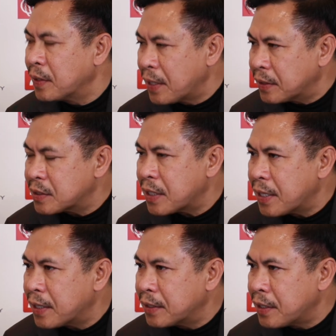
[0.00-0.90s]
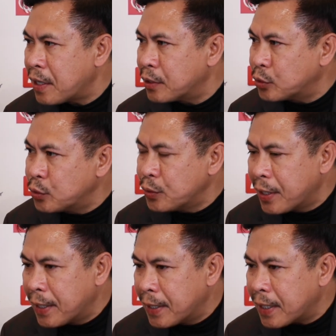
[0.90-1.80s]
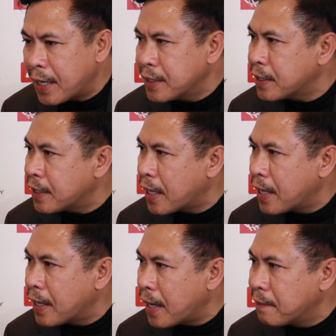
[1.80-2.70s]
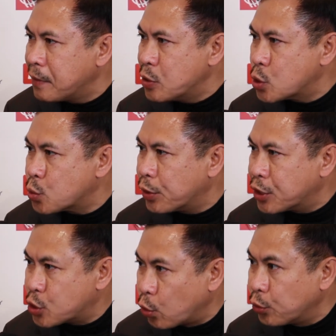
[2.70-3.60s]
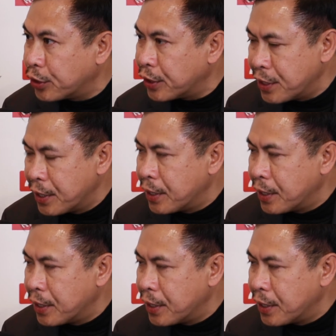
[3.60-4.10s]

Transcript: Yes, there are two kind of avenues where Zollner